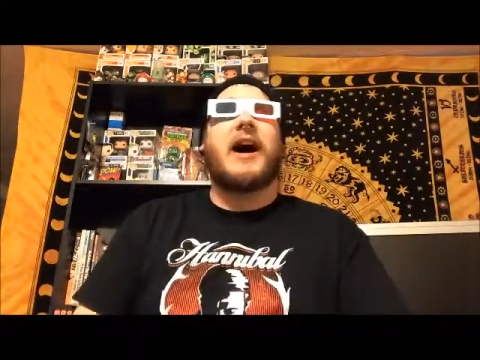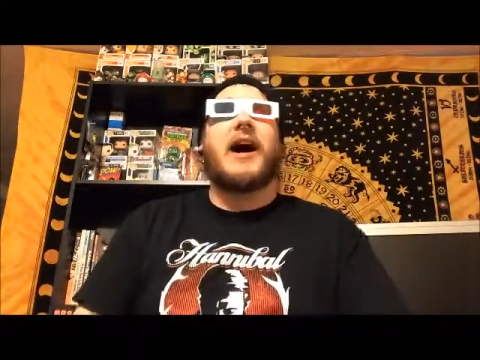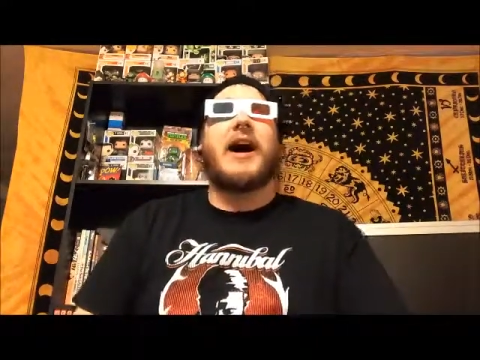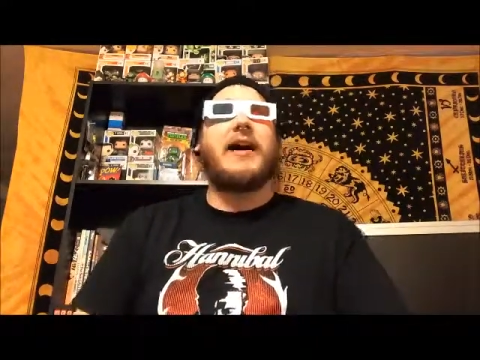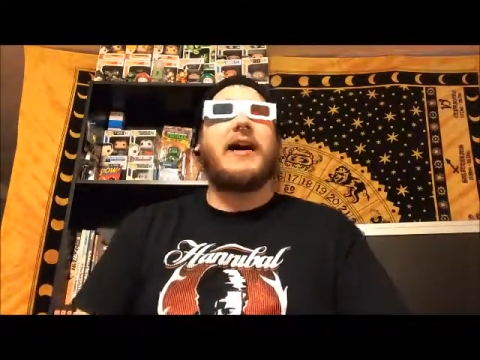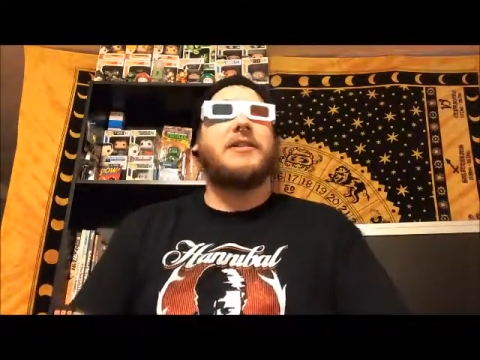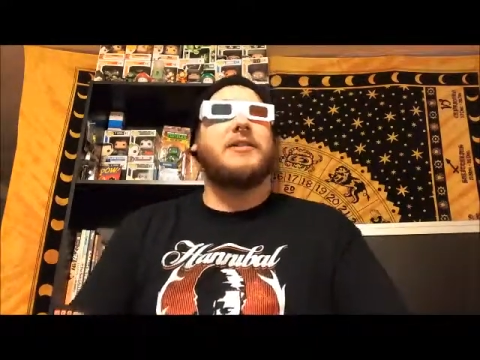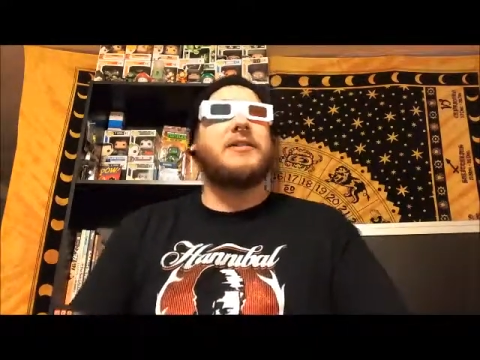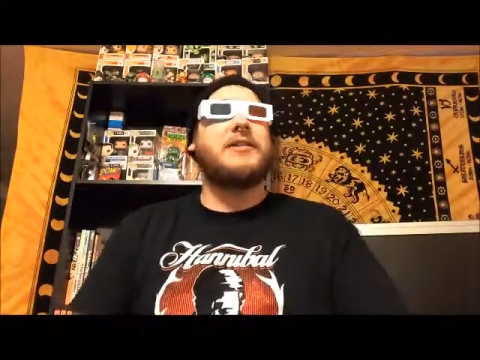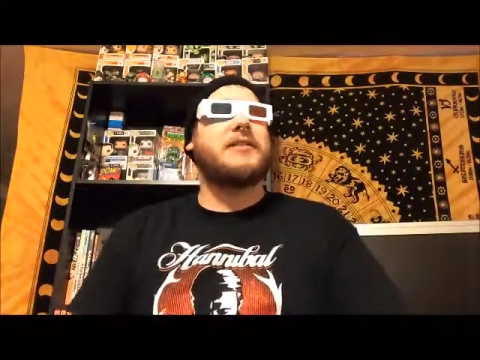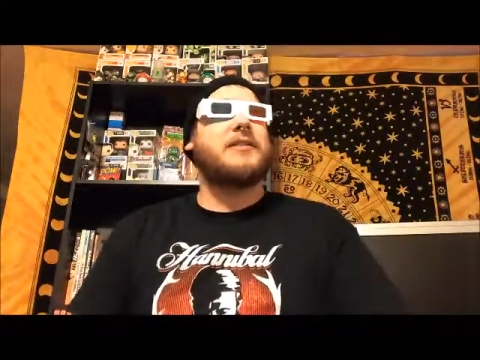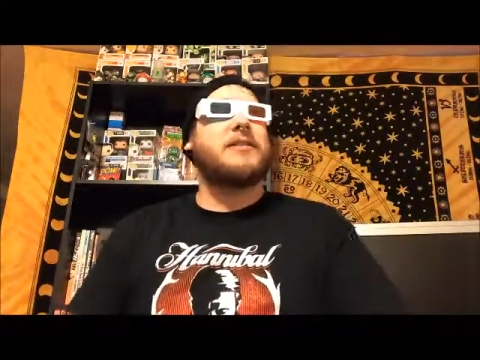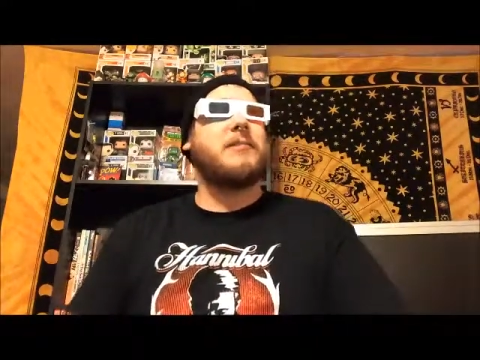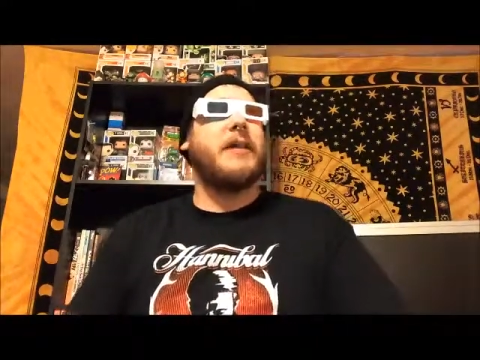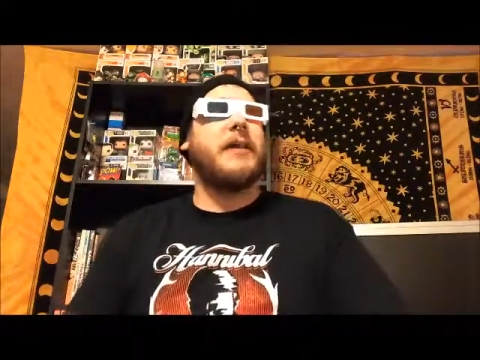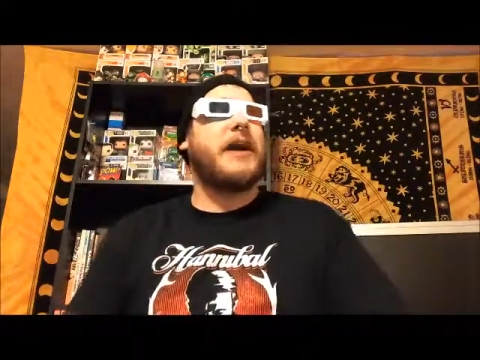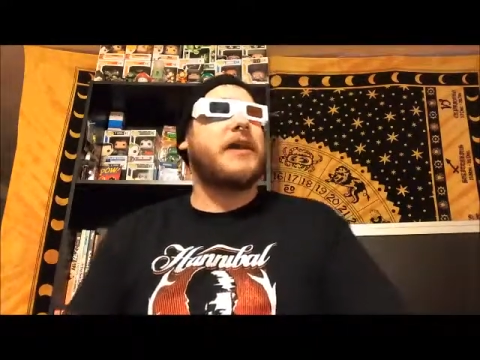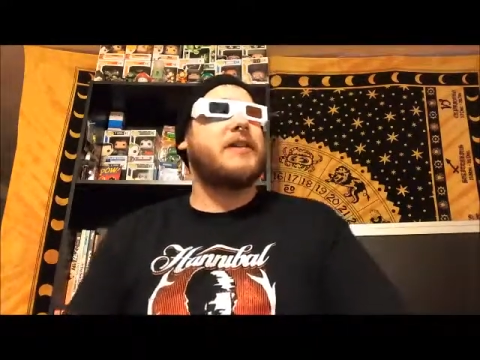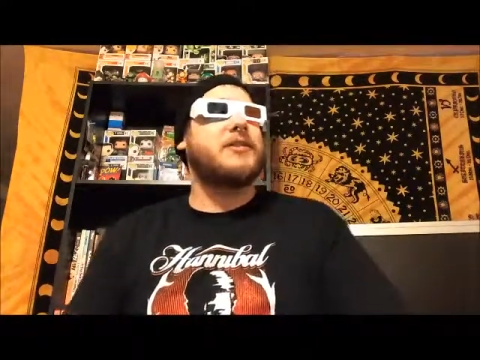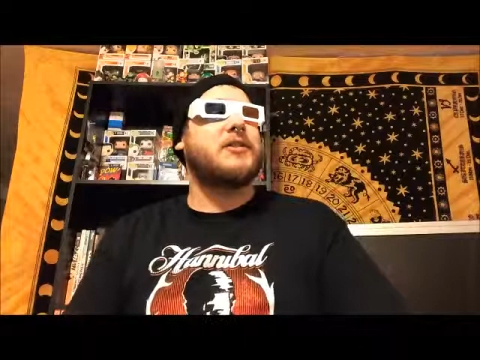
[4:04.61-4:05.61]
I just
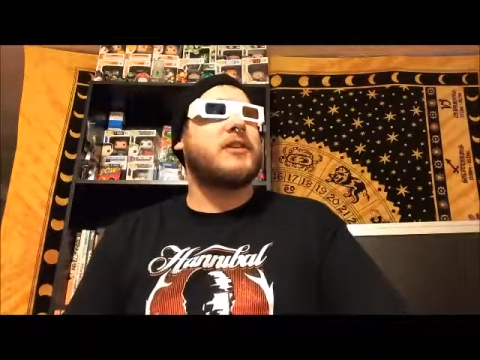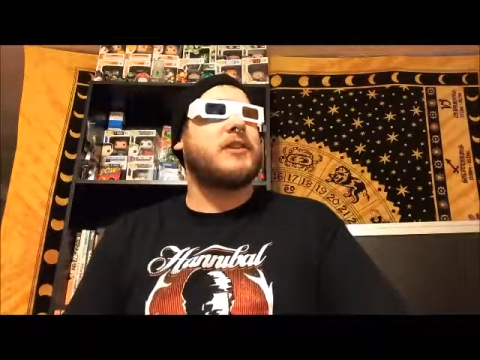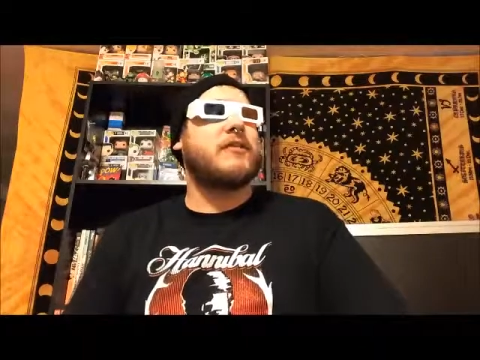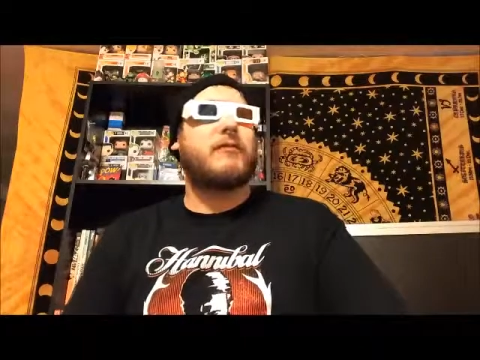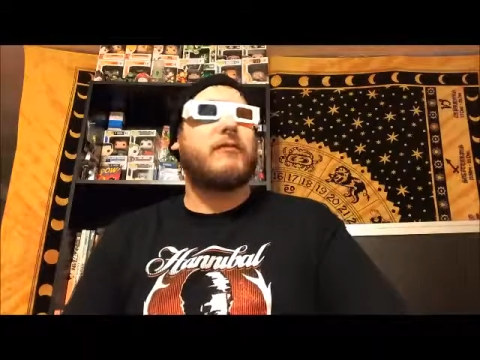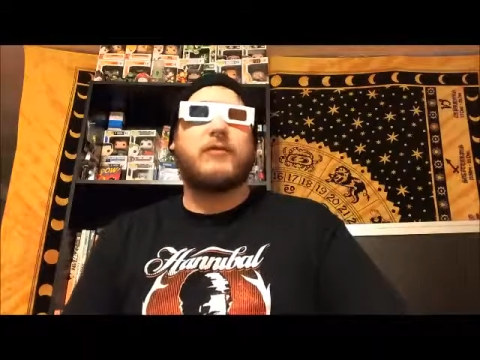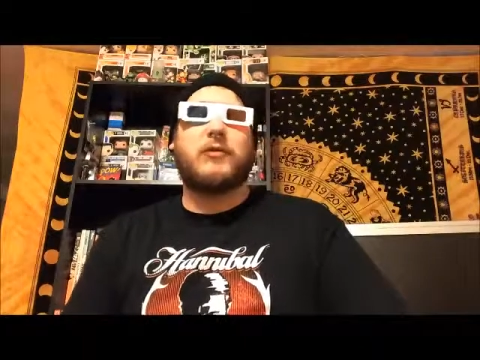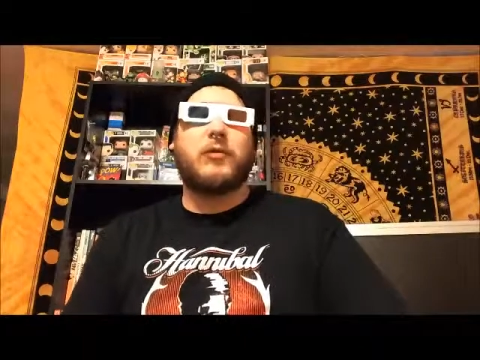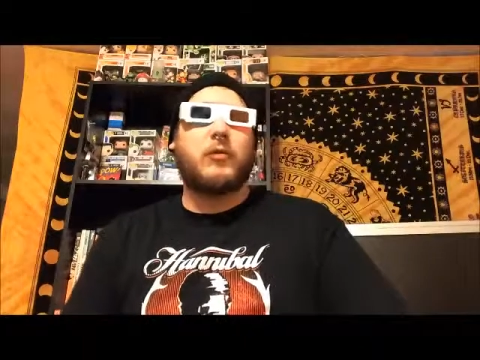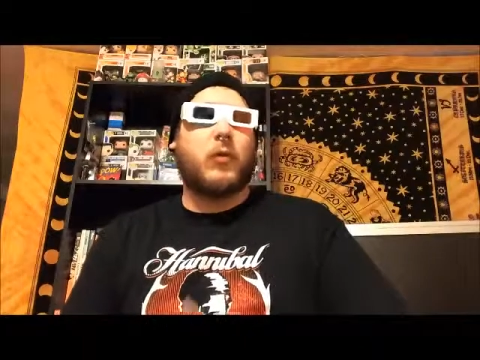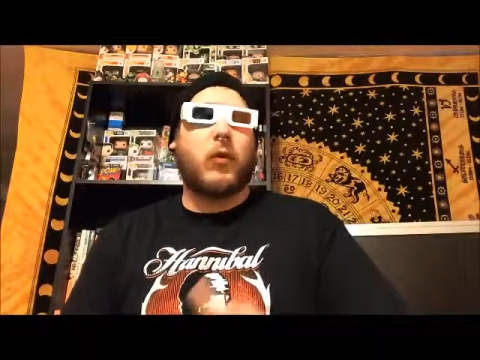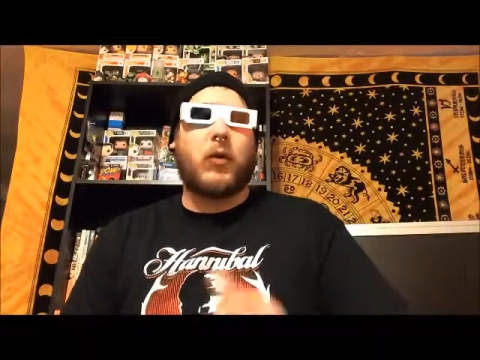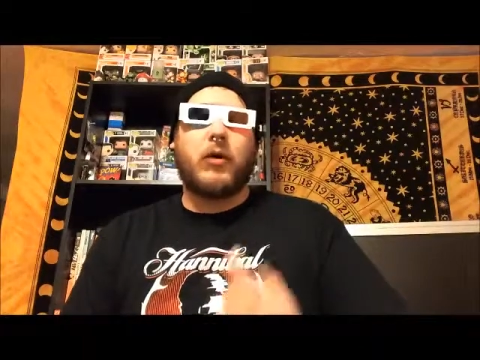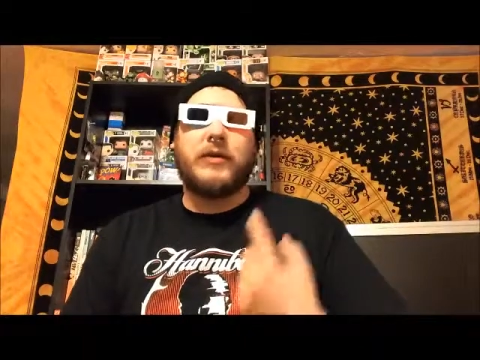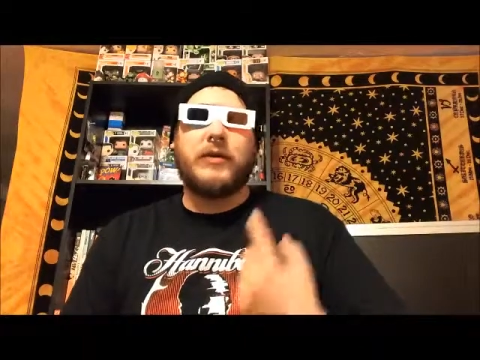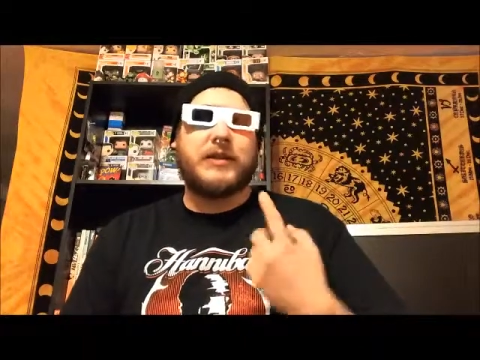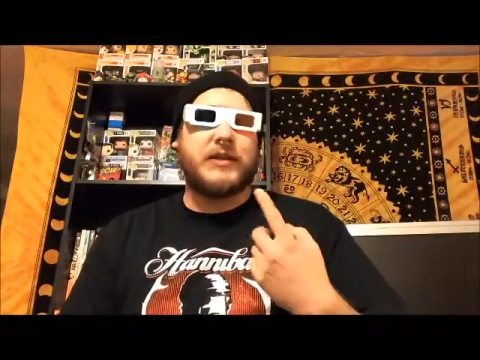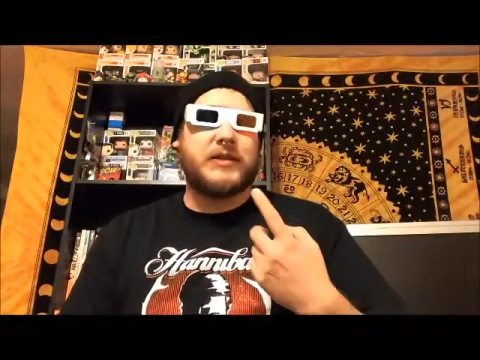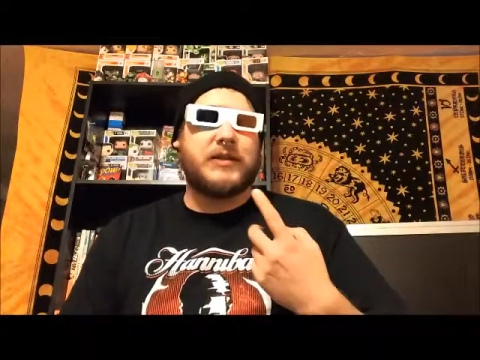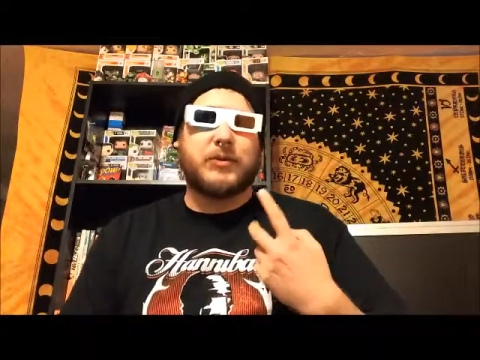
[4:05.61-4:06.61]
imagine if you
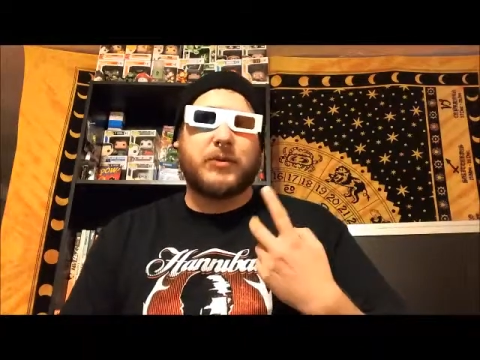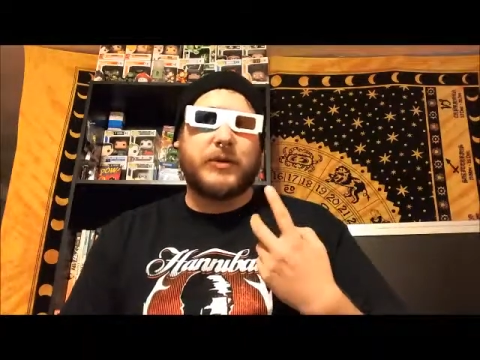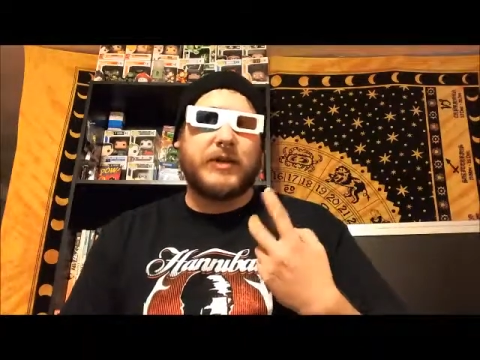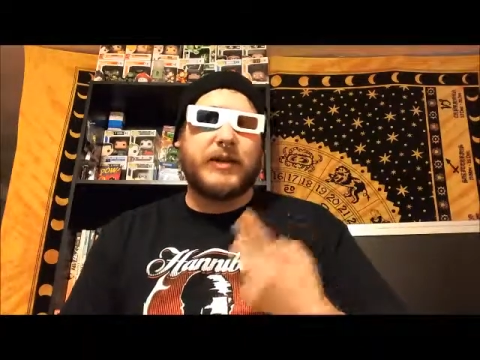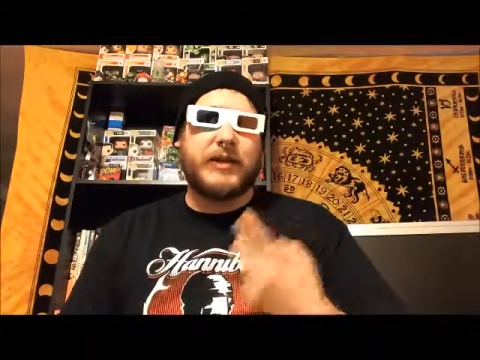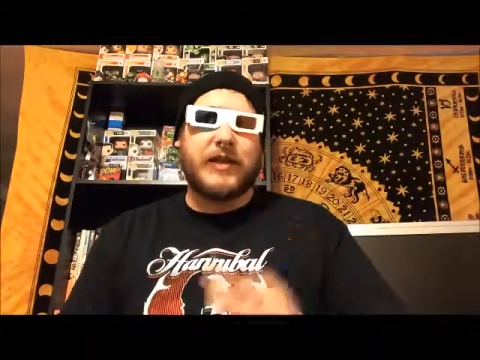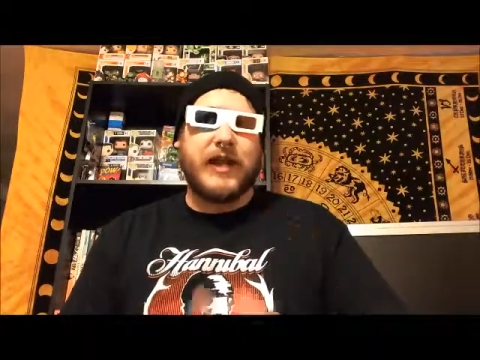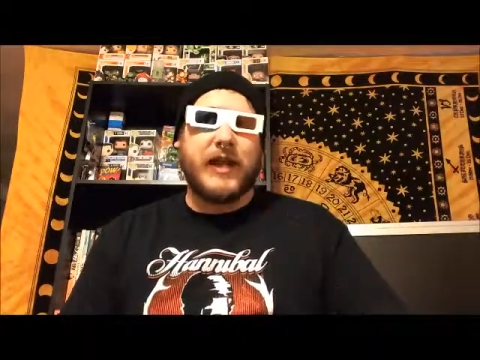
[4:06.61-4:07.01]
wore these 3D